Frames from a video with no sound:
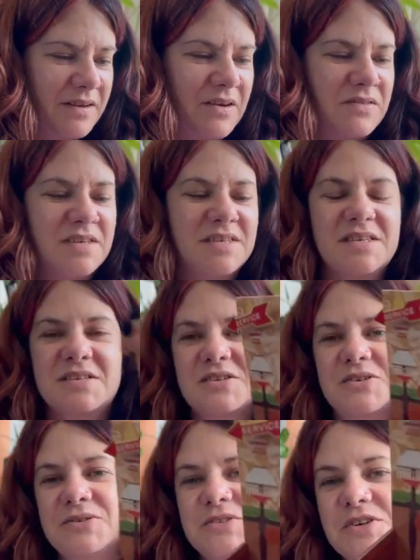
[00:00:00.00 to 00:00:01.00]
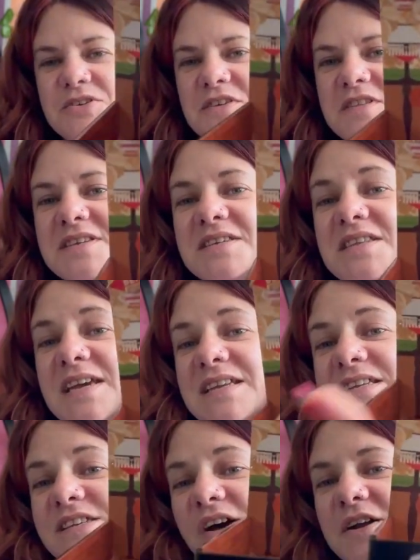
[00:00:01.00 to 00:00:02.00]
And this is cool too. So this is the
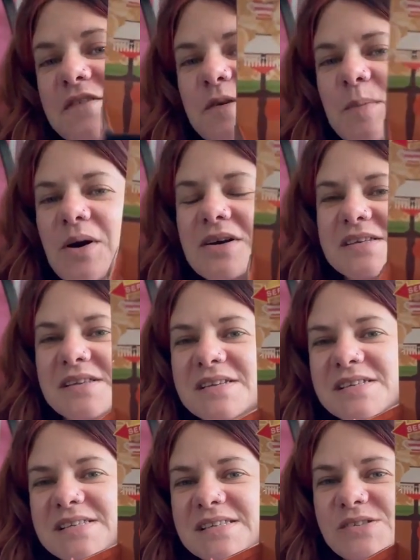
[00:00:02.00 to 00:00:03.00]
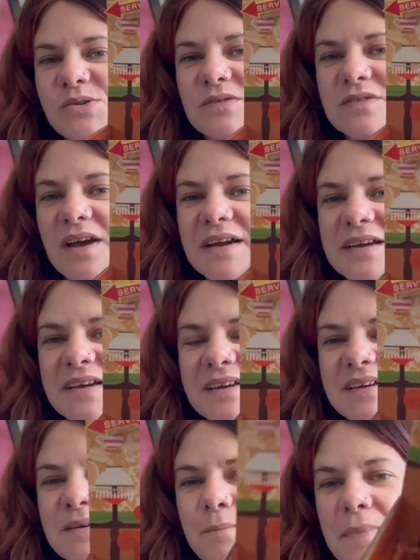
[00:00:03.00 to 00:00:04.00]
inside of the box, and this is sort of like
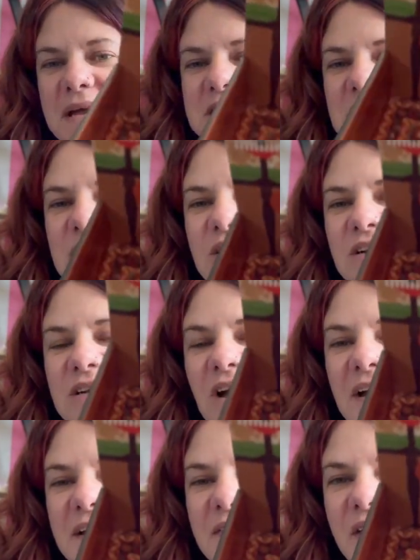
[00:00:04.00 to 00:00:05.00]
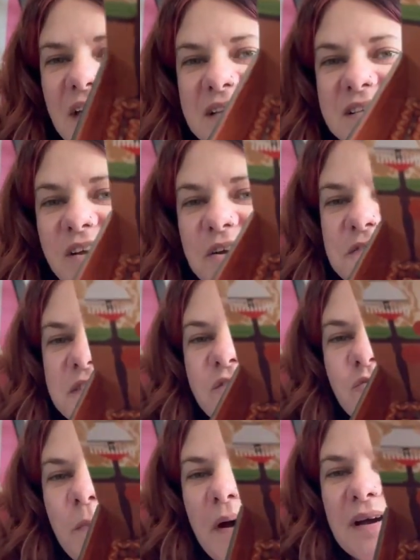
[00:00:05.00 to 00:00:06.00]
made to look like the inside of
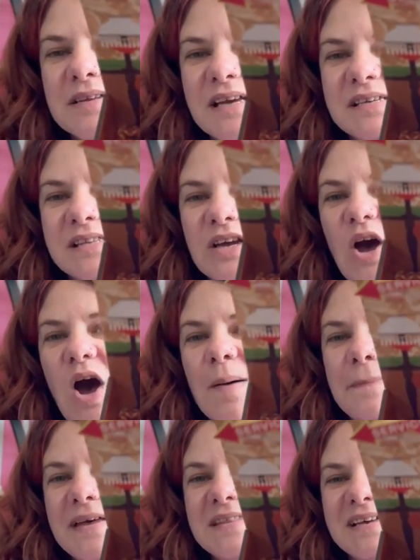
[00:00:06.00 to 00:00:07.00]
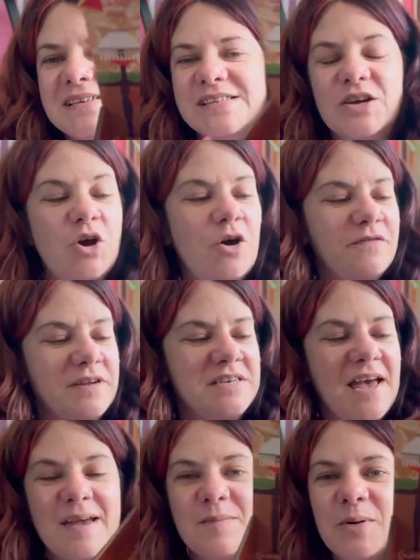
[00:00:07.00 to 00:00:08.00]
Central Perk. That's the carpet, that's the coffee
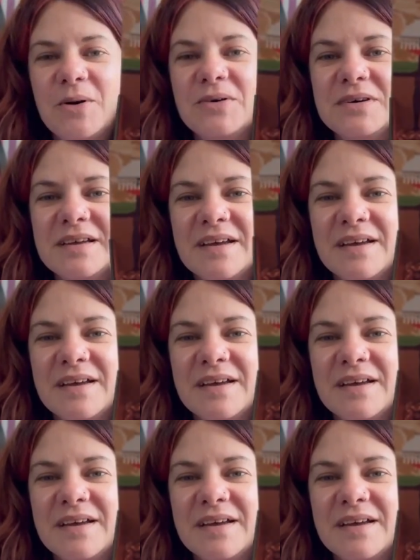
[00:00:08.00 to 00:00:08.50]
table.